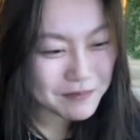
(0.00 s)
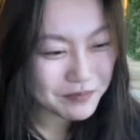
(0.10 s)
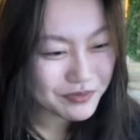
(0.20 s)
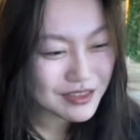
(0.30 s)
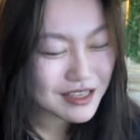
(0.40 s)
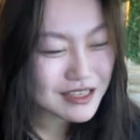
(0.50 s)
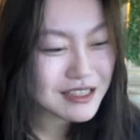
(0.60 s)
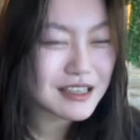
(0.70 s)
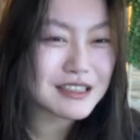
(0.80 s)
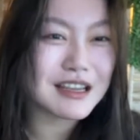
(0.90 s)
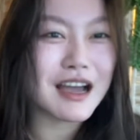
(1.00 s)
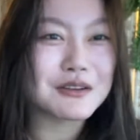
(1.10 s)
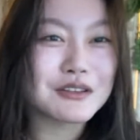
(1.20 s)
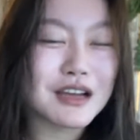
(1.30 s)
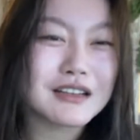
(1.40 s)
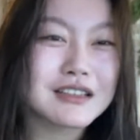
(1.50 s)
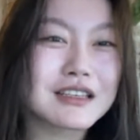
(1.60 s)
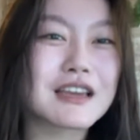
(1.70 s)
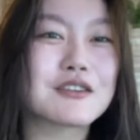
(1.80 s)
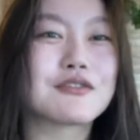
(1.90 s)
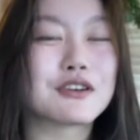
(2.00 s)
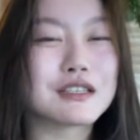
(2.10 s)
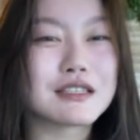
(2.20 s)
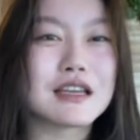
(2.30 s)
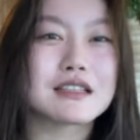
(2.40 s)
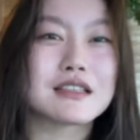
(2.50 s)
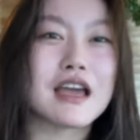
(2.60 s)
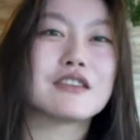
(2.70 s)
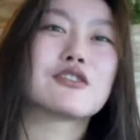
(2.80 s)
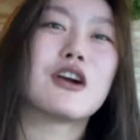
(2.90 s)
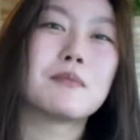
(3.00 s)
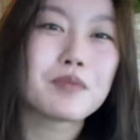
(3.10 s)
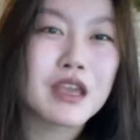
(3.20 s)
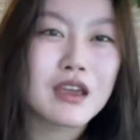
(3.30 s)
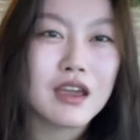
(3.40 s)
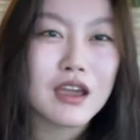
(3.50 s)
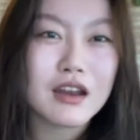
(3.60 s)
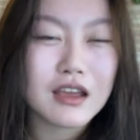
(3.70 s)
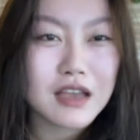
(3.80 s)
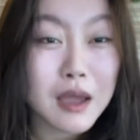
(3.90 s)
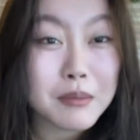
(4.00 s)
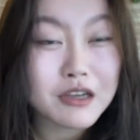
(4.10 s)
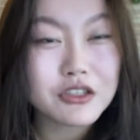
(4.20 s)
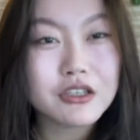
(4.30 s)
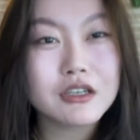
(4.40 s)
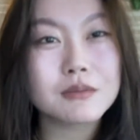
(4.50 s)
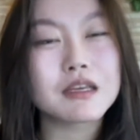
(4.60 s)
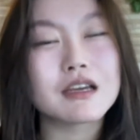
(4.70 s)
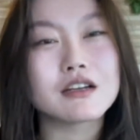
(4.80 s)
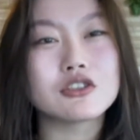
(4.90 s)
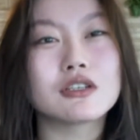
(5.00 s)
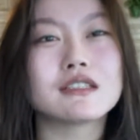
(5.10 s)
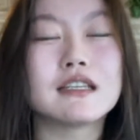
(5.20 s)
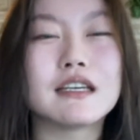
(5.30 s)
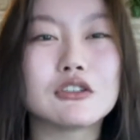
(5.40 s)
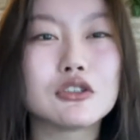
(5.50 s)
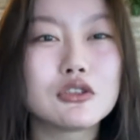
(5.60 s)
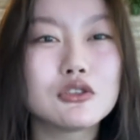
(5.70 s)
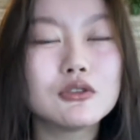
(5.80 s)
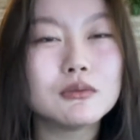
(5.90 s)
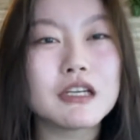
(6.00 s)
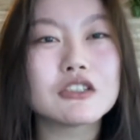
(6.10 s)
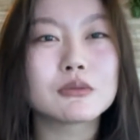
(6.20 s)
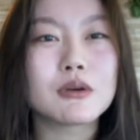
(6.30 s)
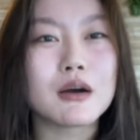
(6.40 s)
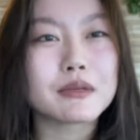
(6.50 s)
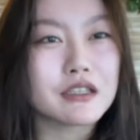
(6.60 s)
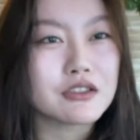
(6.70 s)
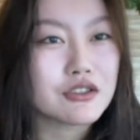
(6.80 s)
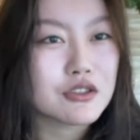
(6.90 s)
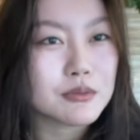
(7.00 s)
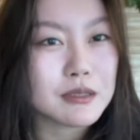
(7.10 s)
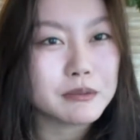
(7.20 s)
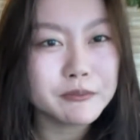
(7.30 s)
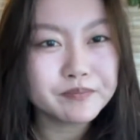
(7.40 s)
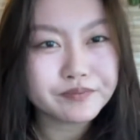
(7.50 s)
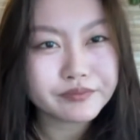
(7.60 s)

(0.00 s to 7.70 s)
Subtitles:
this is titled How to Get Your First Data Science Job. And I'm actually going to be addressing two major populations of people.